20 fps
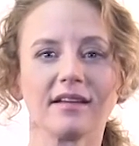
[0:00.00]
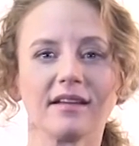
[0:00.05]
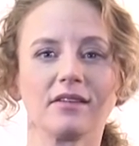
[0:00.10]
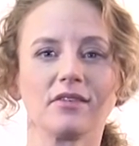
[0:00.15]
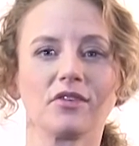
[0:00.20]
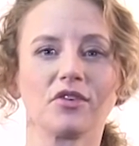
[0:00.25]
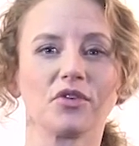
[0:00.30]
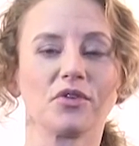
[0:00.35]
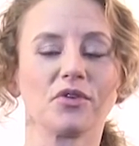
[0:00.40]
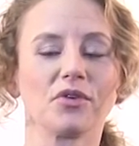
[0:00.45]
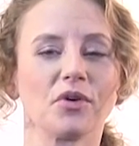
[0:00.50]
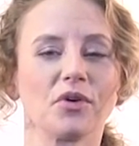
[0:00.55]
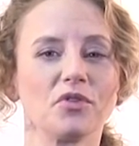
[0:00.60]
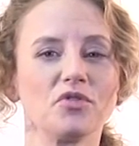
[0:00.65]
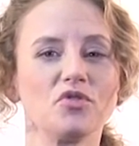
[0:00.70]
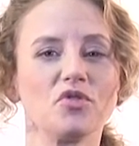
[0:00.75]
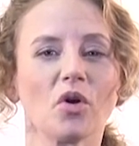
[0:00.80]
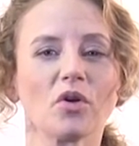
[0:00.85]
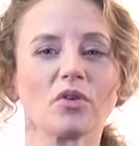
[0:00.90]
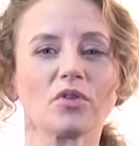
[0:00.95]
to
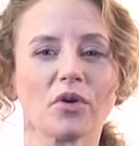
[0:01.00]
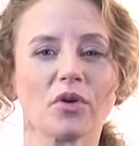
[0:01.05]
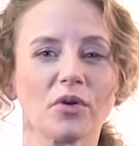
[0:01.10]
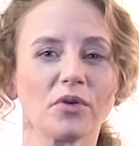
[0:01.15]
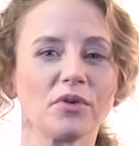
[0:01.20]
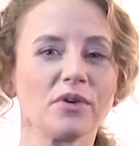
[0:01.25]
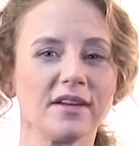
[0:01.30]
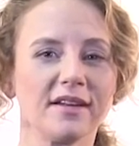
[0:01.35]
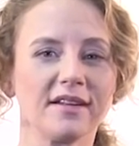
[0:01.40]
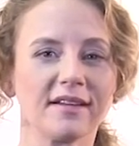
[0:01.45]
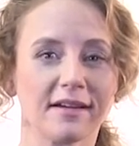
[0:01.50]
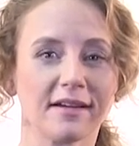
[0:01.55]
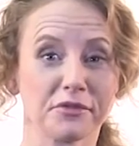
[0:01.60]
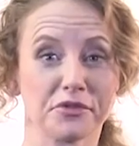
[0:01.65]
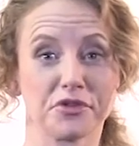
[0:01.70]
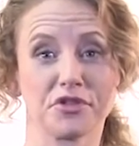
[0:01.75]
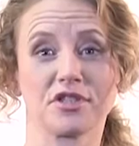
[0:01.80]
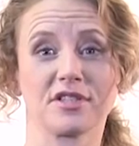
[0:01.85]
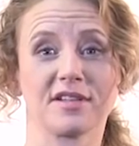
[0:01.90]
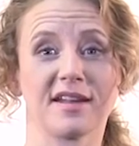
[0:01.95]
not only
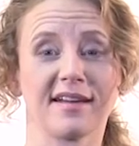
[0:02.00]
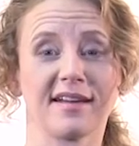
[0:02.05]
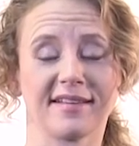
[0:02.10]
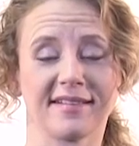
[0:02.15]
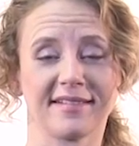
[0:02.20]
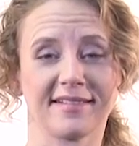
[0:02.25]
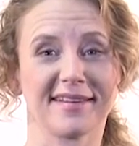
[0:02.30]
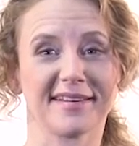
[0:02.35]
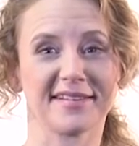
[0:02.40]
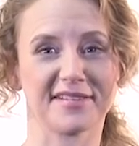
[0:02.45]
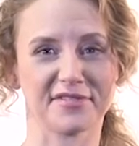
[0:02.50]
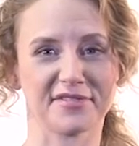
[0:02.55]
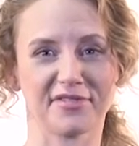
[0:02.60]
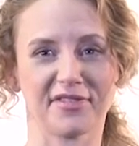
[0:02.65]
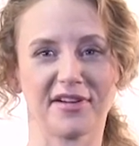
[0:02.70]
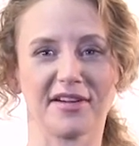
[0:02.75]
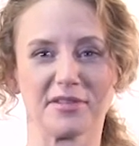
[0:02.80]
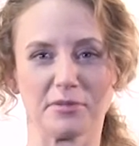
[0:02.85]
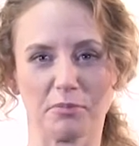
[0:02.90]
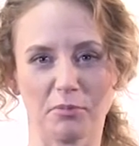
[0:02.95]
understand and
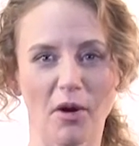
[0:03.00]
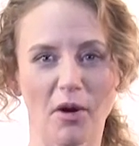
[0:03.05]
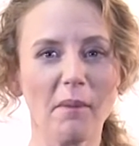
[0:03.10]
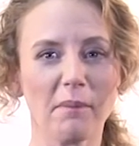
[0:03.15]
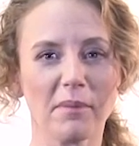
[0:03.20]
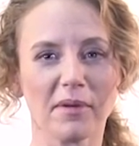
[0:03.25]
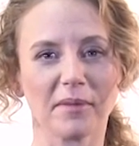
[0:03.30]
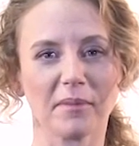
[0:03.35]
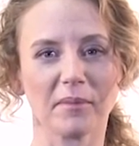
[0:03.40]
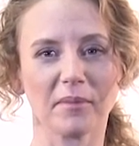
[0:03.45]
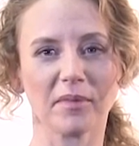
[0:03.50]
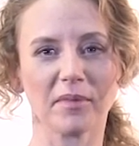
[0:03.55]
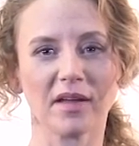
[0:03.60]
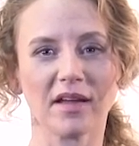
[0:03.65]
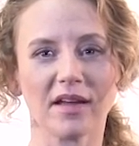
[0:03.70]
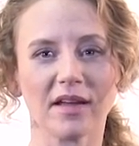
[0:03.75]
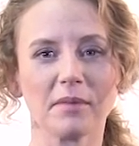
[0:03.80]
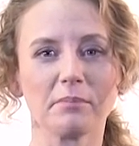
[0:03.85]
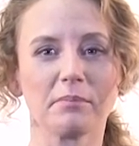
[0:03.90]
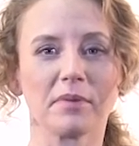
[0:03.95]
define the problem,
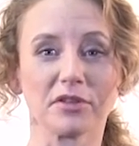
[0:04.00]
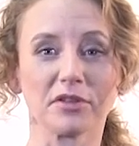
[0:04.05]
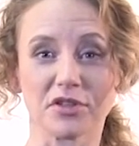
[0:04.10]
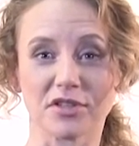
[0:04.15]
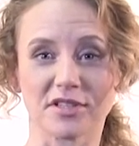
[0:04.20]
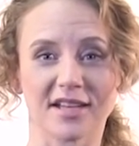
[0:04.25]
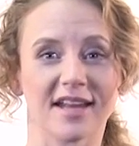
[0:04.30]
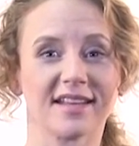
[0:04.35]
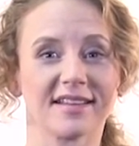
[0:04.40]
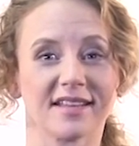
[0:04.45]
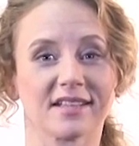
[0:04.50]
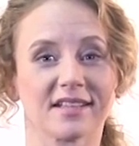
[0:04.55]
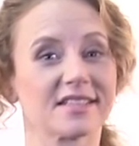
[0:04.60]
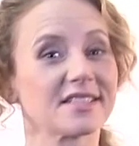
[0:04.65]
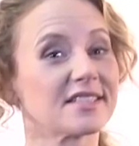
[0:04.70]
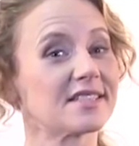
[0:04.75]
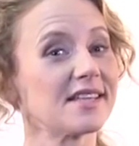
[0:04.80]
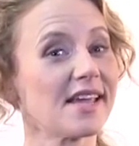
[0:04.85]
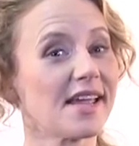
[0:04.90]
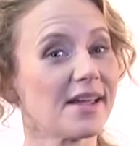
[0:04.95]
but to take that
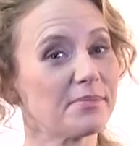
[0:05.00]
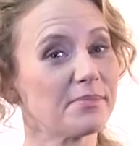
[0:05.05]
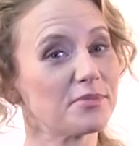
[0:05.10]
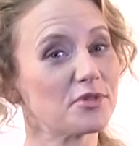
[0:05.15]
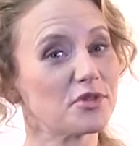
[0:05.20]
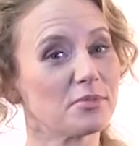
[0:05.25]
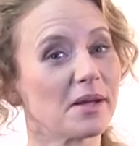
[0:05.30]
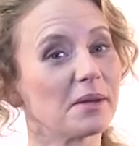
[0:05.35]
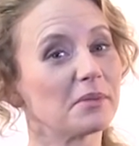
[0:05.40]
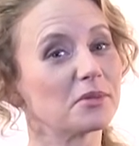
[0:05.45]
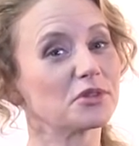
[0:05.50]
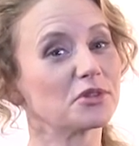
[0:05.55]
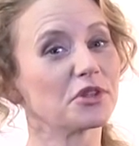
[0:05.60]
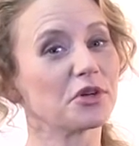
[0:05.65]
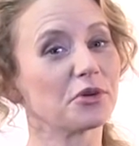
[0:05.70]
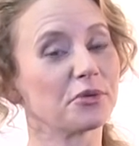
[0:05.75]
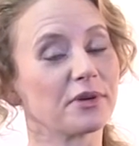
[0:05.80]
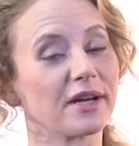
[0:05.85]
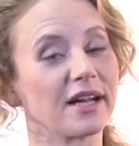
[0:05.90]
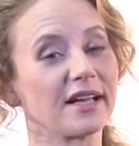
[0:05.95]
step to be able to
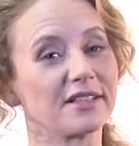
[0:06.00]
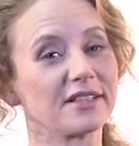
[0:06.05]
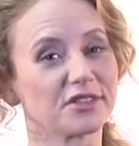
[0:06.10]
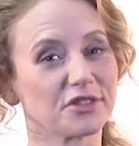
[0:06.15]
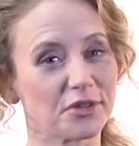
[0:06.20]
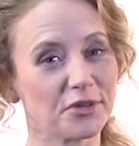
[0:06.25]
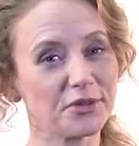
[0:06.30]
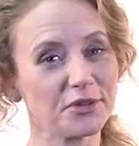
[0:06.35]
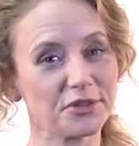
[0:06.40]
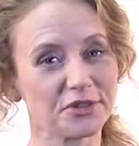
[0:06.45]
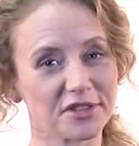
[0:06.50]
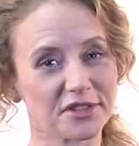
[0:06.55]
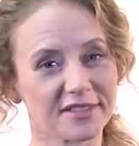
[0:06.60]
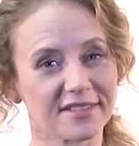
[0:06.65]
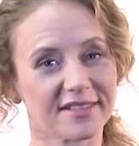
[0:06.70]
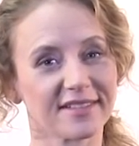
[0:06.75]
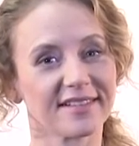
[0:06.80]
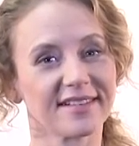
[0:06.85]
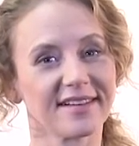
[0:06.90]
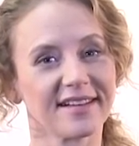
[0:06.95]
create a solution
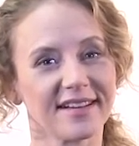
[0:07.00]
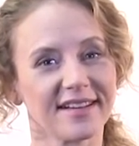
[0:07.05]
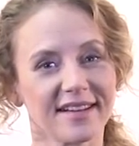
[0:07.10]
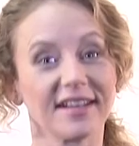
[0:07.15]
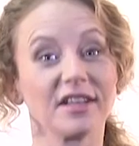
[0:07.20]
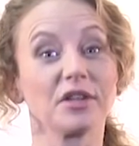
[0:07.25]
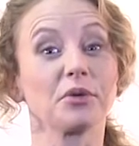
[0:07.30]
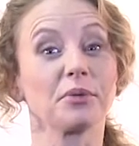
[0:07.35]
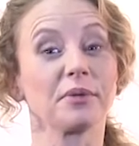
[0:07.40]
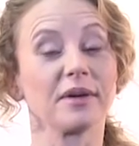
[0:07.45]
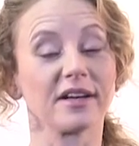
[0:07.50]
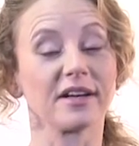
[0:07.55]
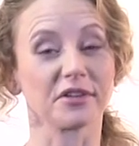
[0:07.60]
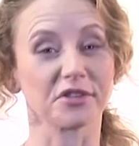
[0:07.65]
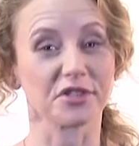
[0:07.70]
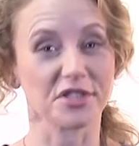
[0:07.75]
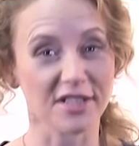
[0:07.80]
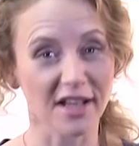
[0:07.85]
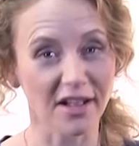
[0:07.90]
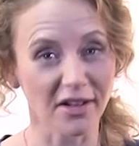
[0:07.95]
and create
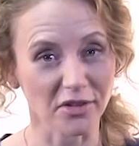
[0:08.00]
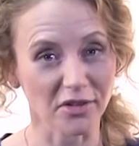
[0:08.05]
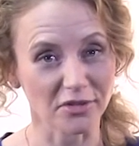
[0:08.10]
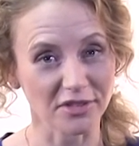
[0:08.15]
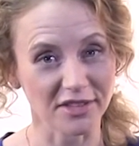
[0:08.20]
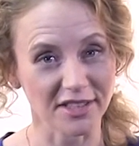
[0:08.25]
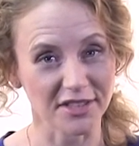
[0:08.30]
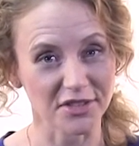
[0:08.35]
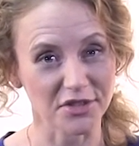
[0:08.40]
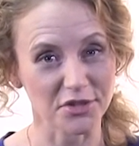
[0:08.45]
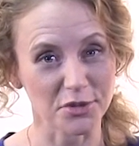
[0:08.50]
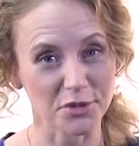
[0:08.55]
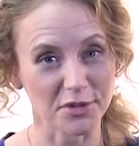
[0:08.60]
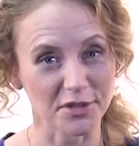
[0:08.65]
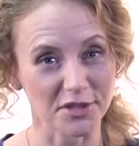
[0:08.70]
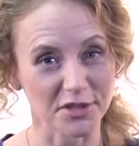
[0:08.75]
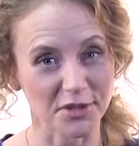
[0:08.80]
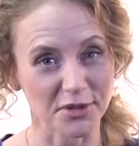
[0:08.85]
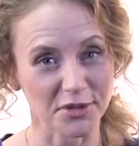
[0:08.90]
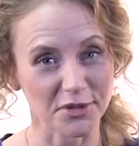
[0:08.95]
ourselves into a
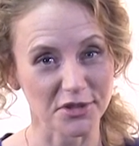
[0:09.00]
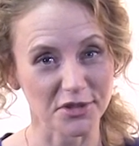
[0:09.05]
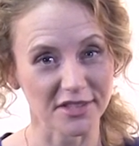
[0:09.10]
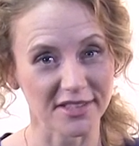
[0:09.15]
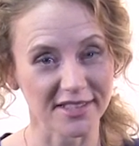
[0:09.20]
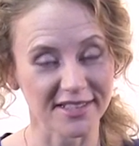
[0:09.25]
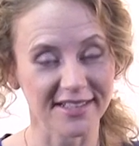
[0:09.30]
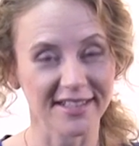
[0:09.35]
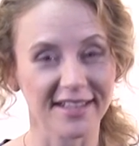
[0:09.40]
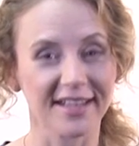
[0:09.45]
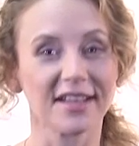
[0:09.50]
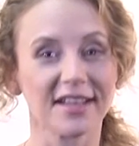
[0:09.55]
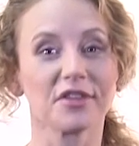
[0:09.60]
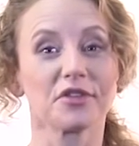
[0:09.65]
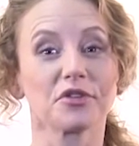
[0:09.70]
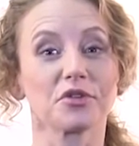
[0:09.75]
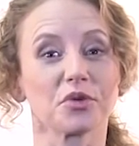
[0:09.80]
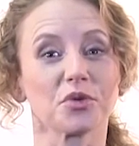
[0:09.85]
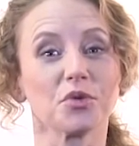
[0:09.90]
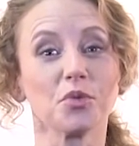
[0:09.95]
solution
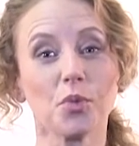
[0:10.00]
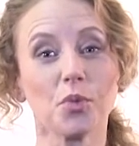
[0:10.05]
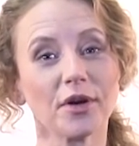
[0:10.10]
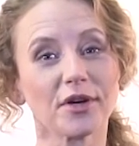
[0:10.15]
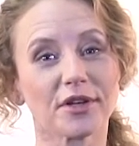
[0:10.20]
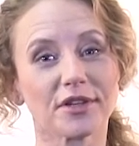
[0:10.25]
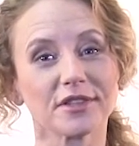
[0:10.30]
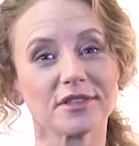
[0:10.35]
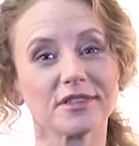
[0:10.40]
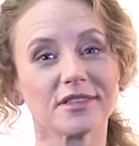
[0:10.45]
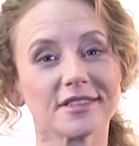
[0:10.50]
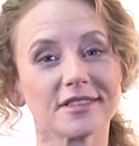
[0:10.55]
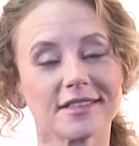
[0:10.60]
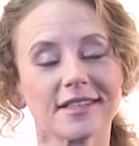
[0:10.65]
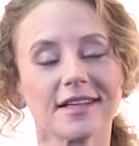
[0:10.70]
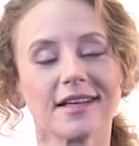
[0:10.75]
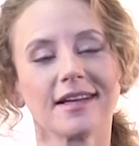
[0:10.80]
through words.